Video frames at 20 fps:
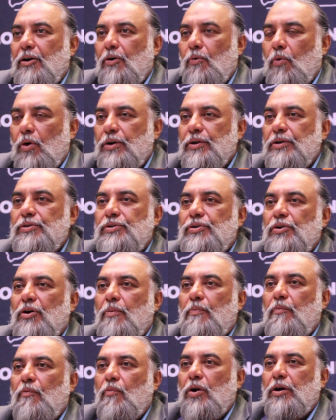what
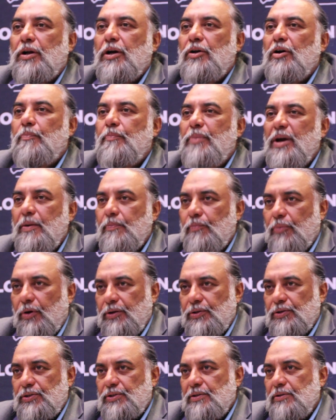are your pain
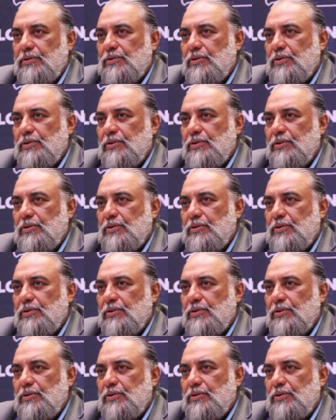points.